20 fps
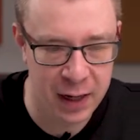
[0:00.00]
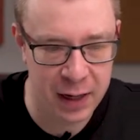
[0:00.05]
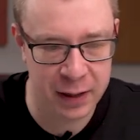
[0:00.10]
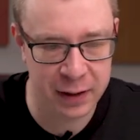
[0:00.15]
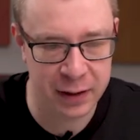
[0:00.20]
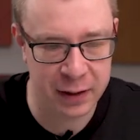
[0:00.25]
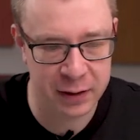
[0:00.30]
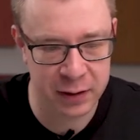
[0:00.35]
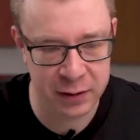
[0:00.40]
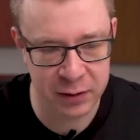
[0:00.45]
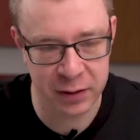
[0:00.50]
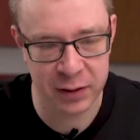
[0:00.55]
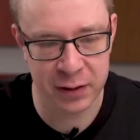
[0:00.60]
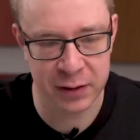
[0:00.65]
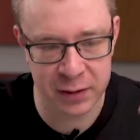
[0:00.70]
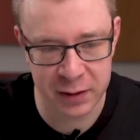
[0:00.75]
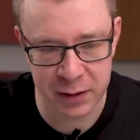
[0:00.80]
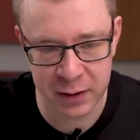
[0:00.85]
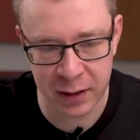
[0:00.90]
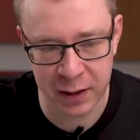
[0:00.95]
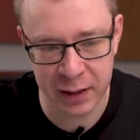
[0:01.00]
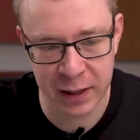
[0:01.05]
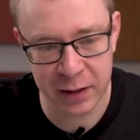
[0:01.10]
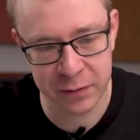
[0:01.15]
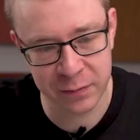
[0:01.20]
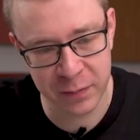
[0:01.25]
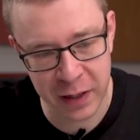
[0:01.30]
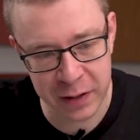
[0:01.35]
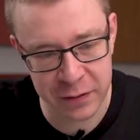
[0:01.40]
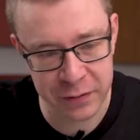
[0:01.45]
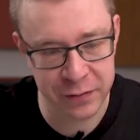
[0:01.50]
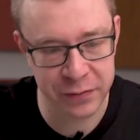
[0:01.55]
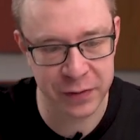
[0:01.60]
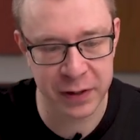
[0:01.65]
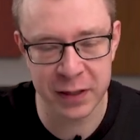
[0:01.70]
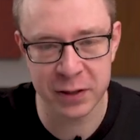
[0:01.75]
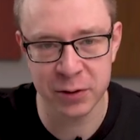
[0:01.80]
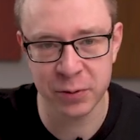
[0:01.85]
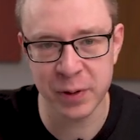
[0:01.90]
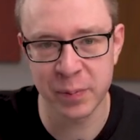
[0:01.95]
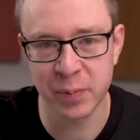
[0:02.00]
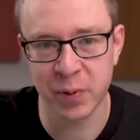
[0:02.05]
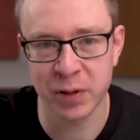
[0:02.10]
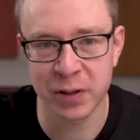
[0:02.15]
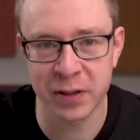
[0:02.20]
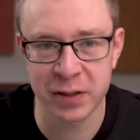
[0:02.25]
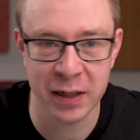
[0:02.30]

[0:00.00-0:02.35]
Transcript: And there, as you can see, I have my finished report,